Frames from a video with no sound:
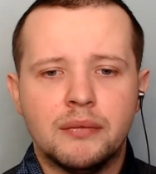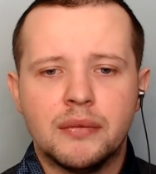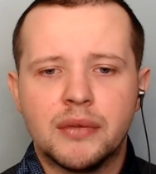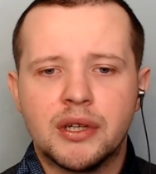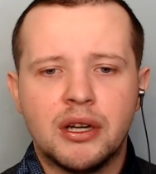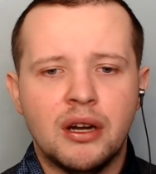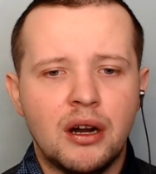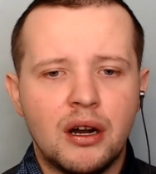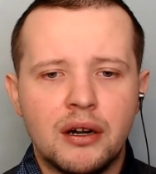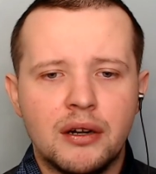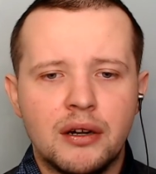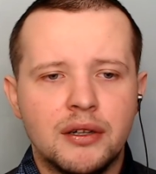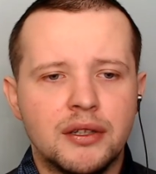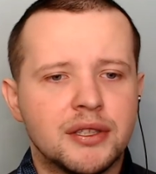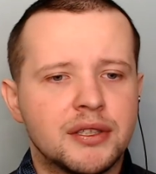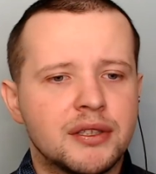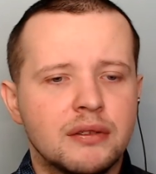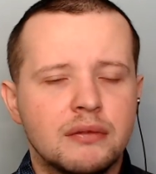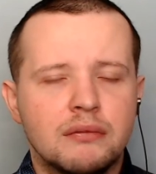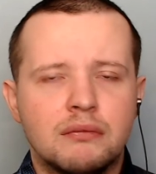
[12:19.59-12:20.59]

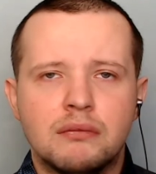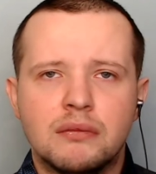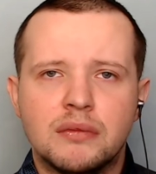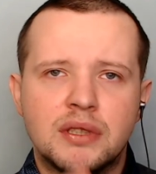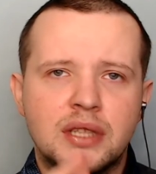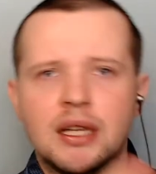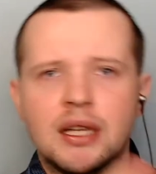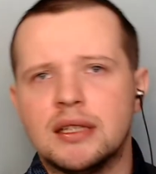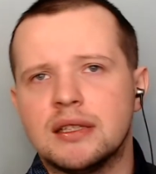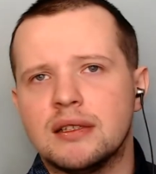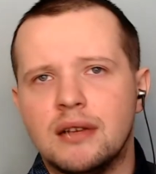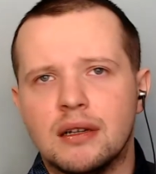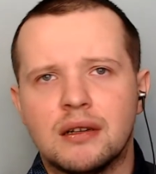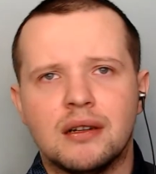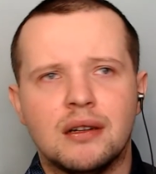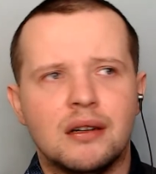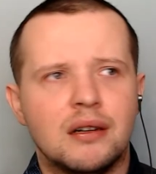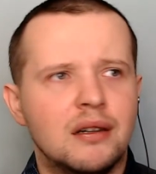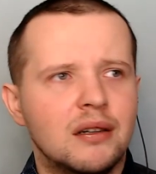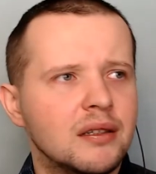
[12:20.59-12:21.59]
cars, Tesla
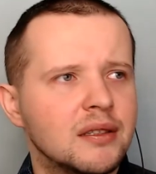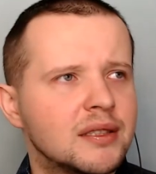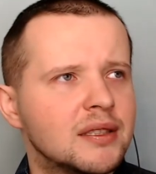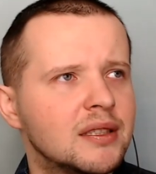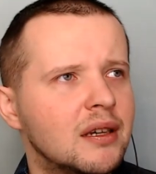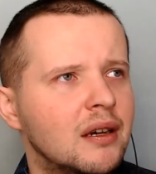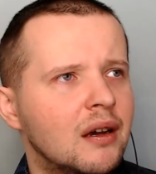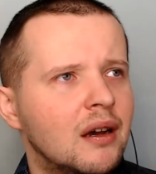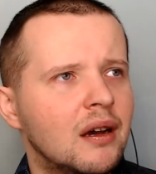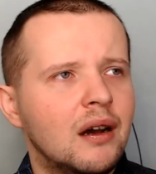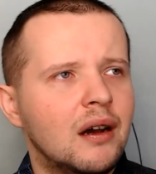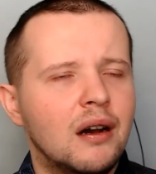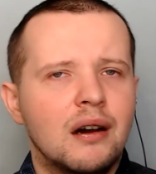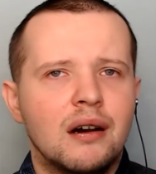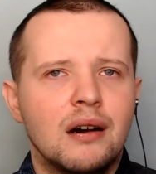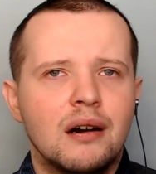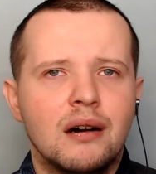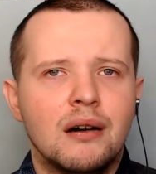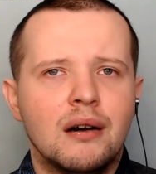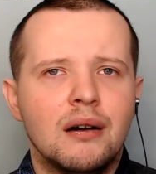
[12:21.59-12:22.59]
cars,
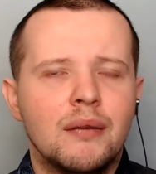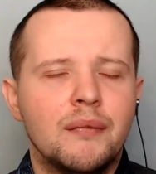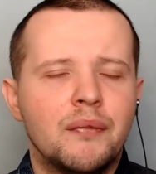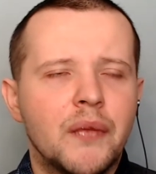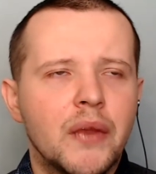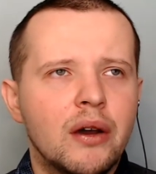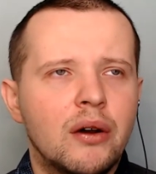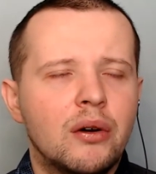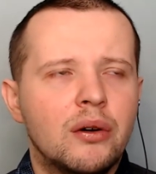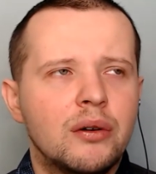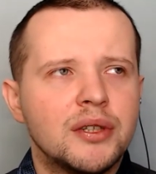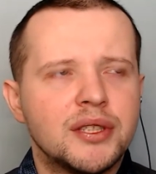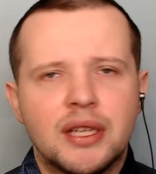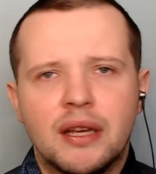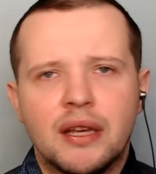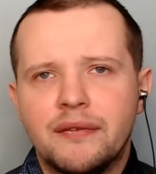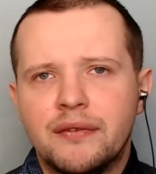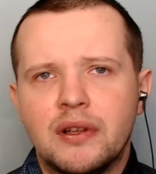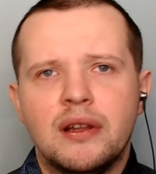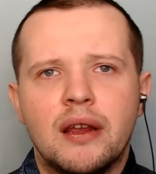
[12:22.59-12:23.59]
or
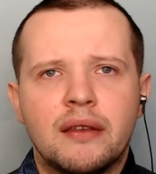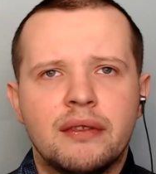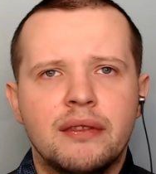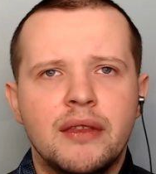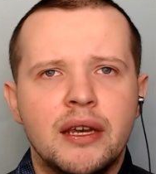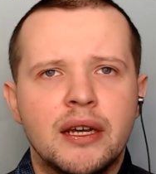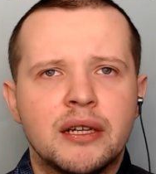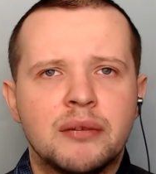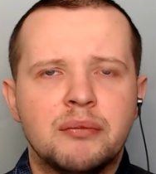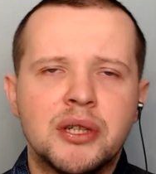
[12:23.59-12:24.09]
something like that.